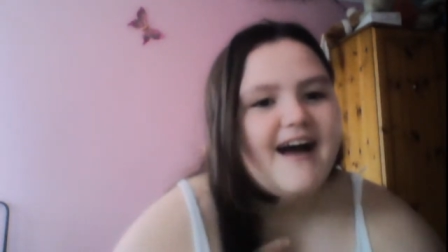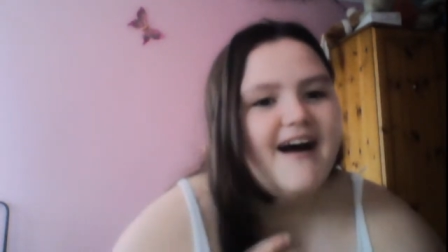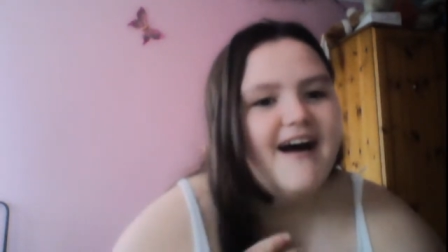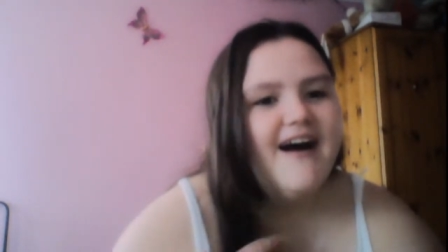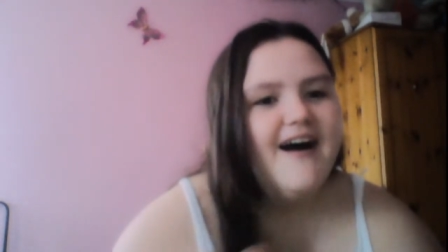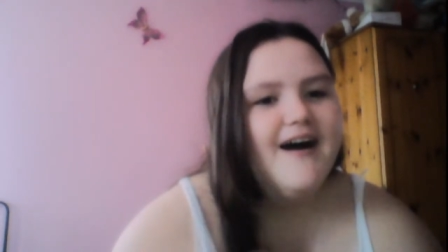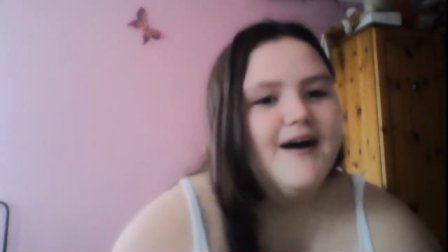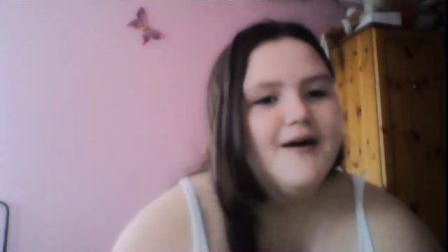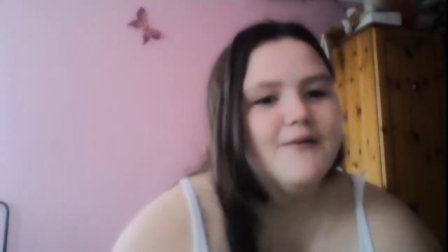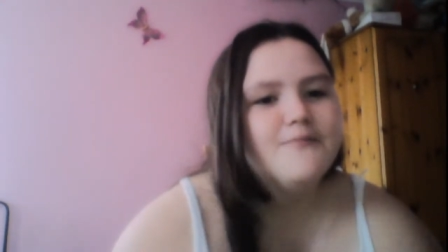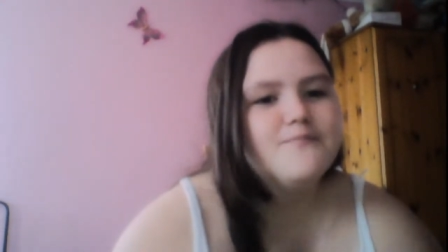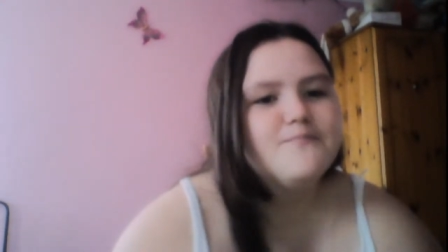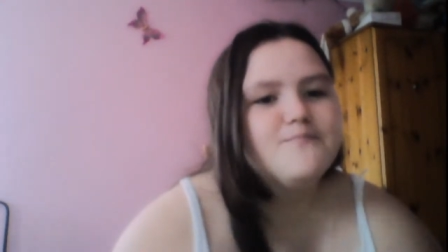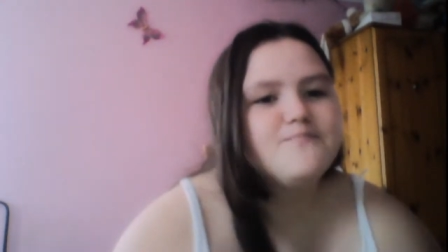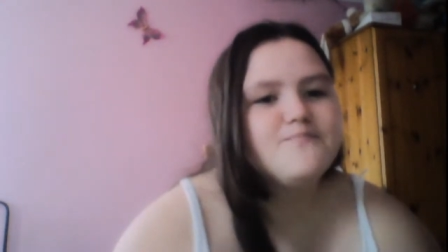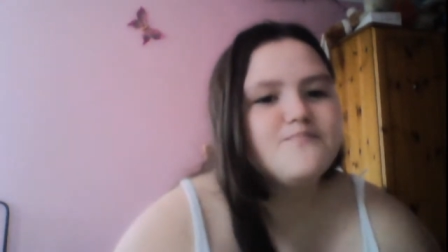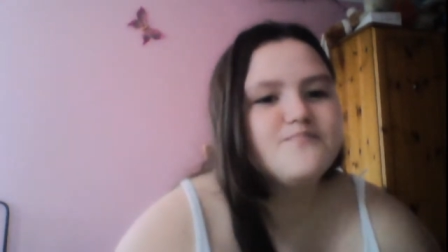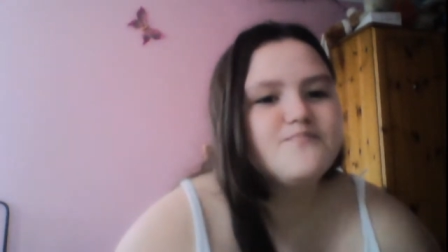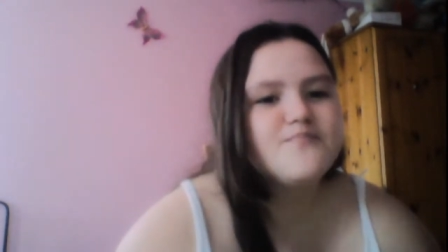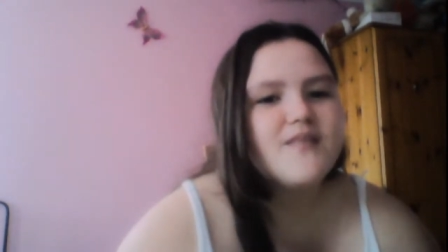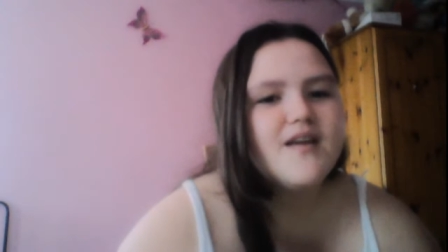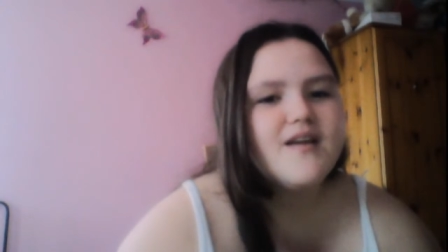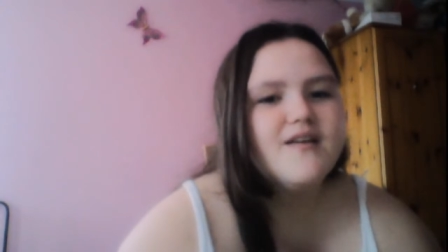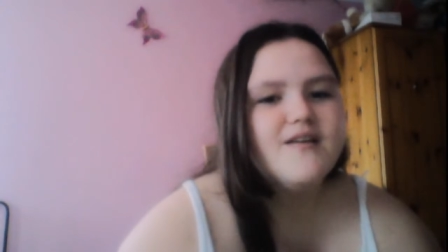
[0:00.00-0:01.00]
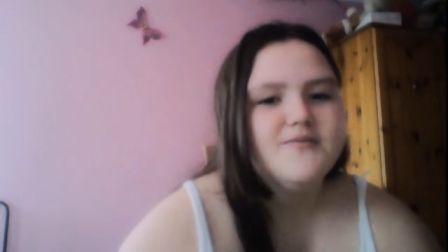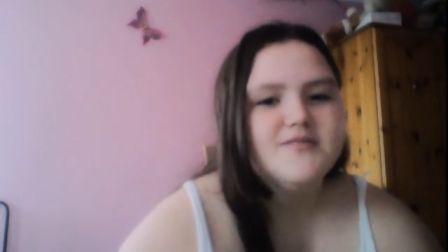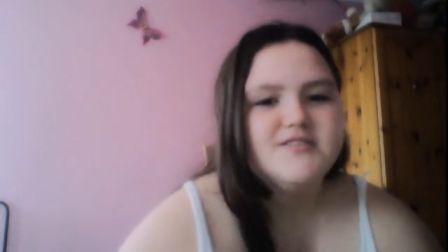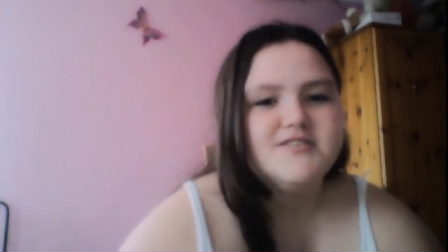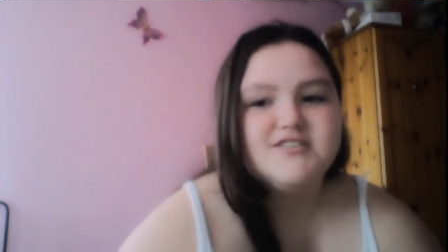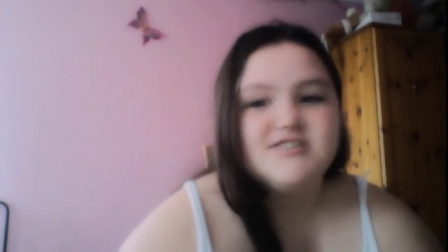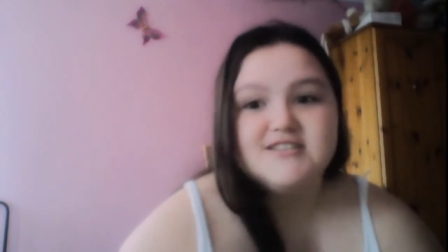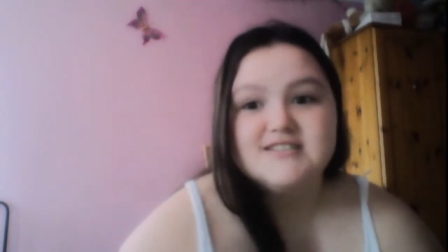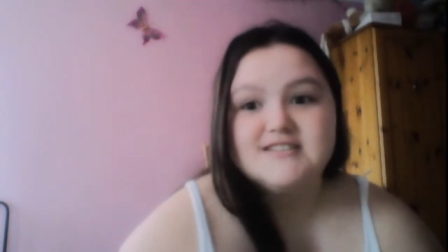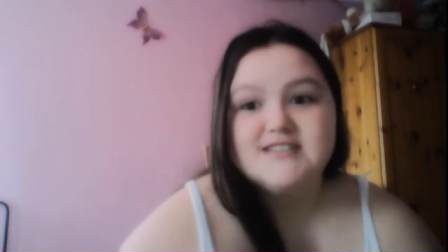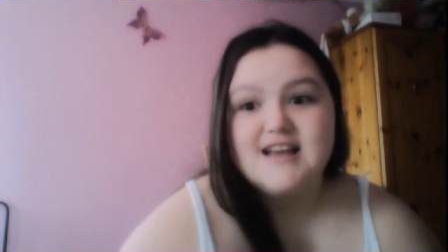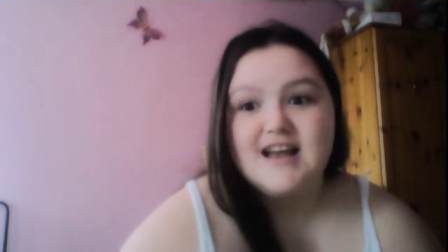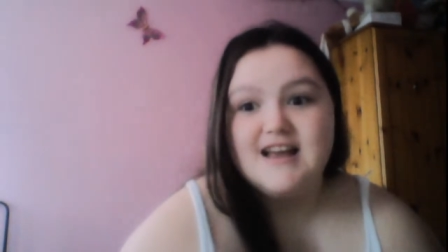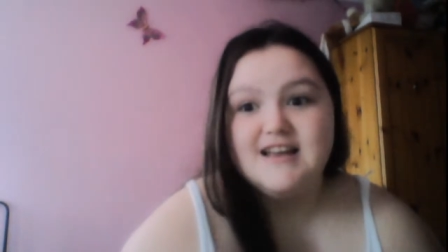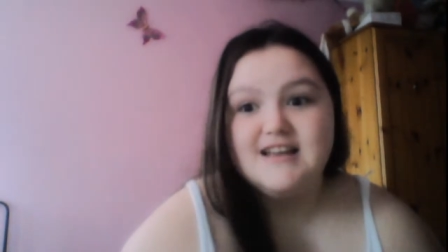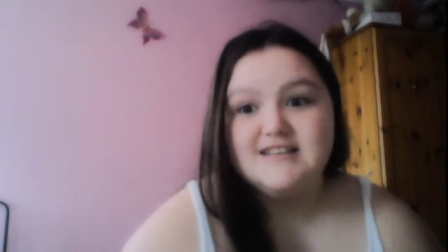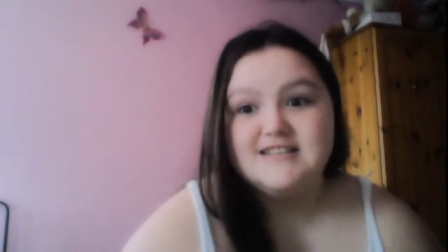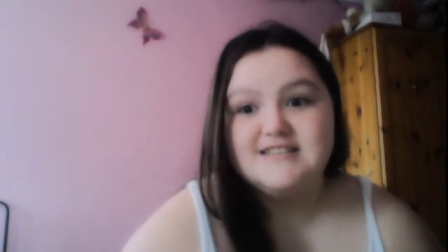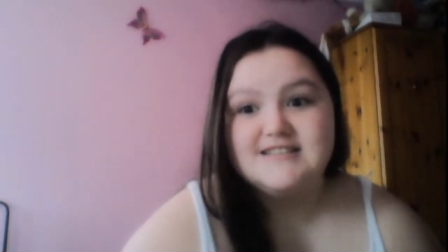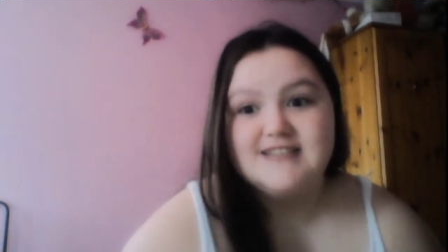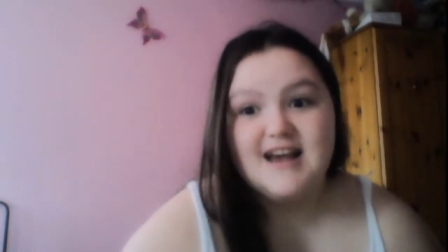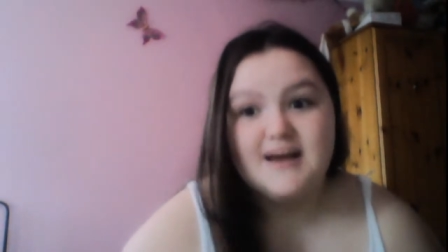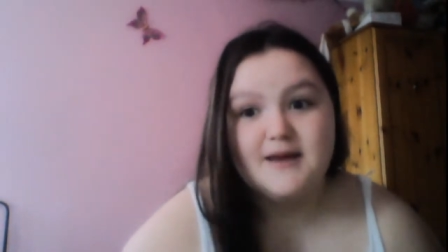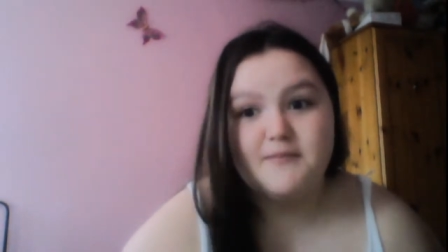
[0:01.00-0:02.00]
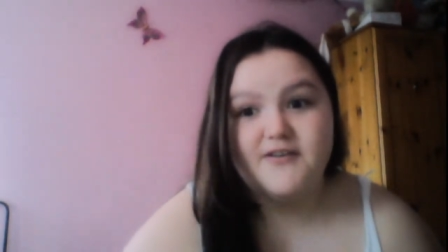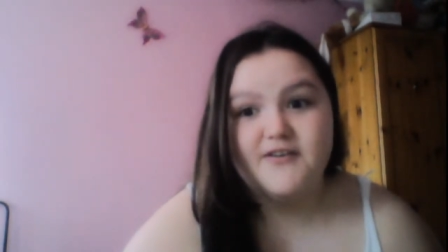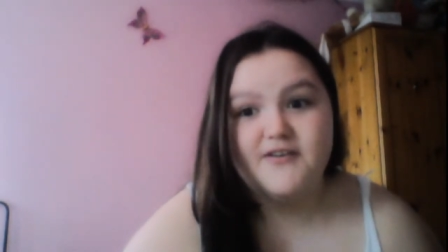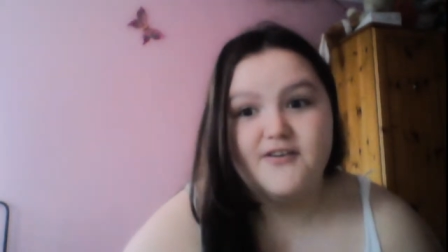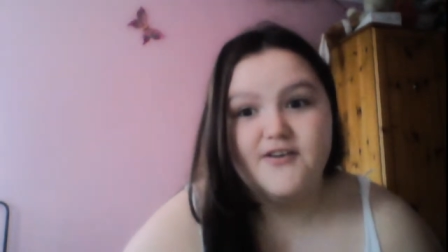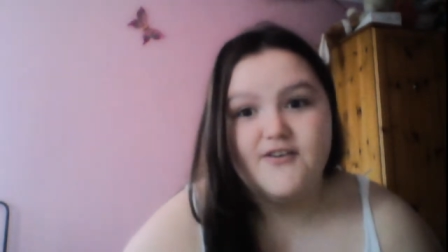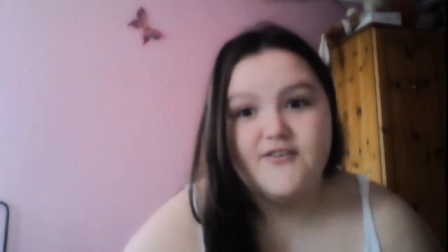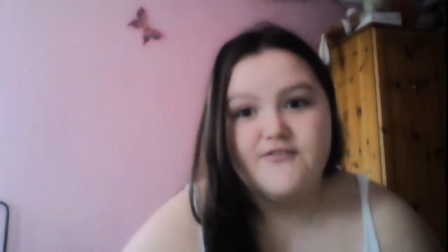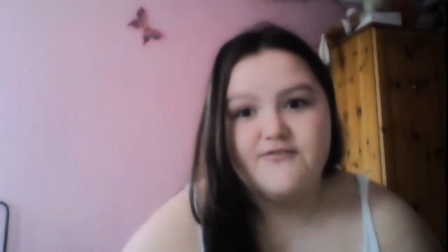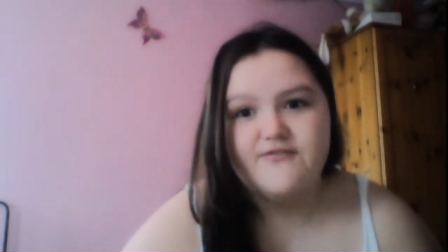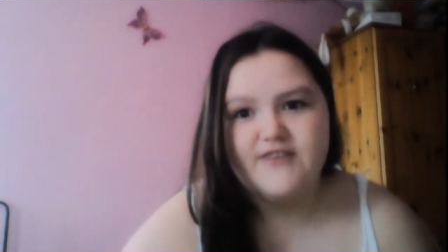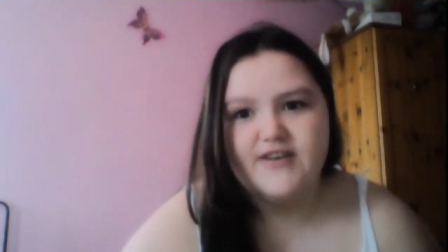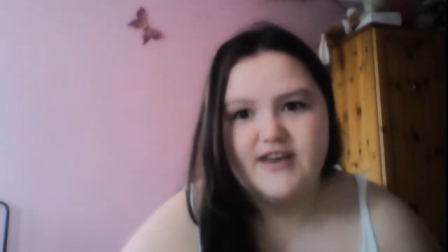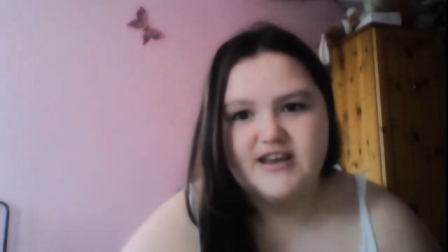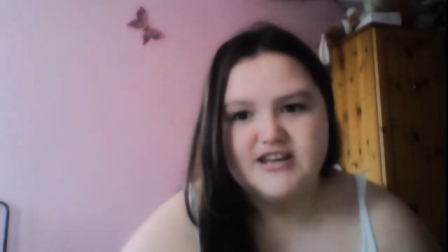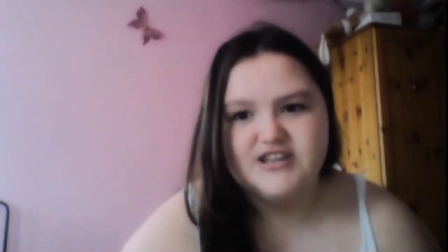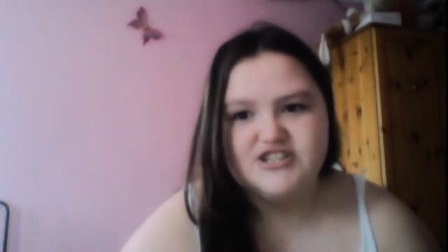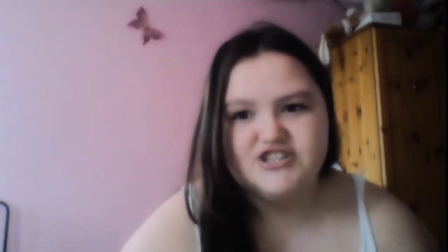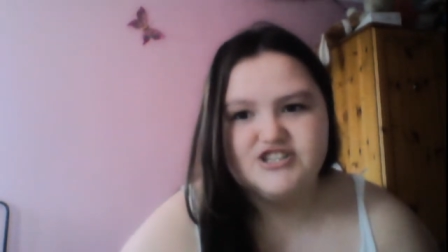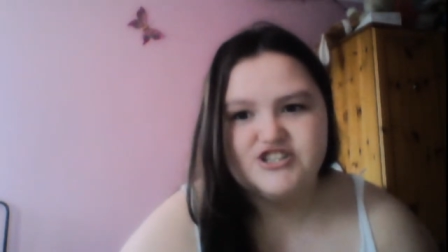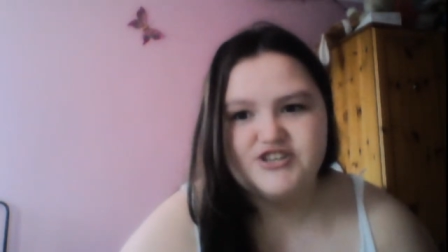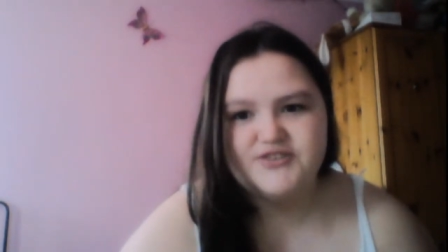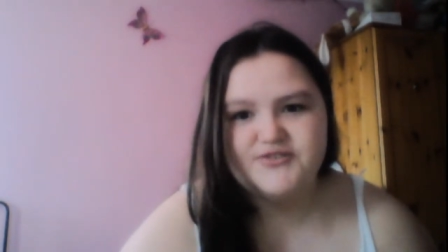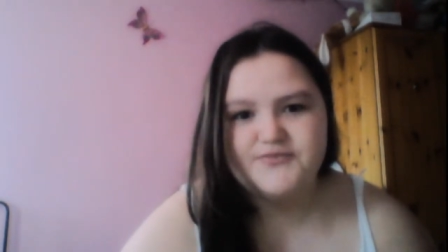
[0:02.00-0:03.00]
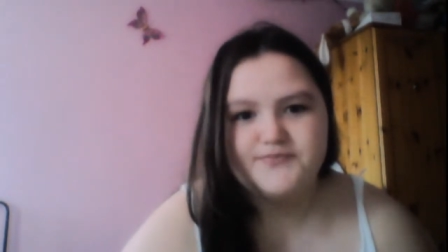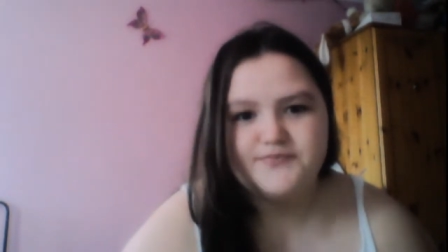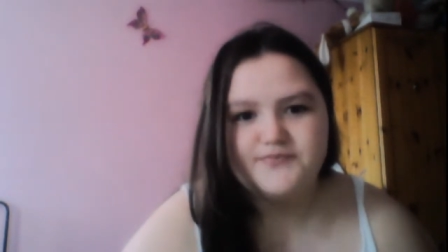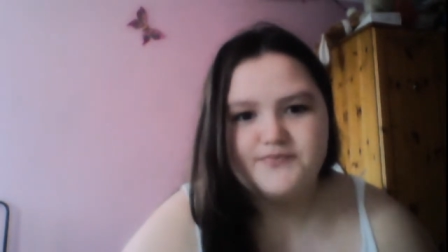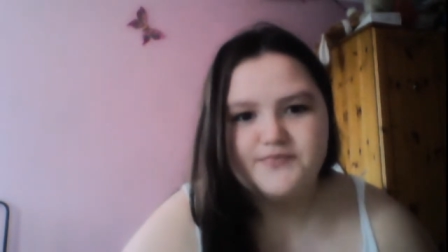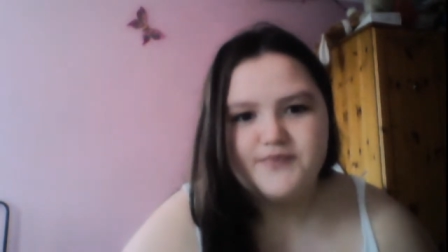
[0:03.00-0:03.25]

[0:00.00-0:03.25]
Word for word: Um, which is a type of fish.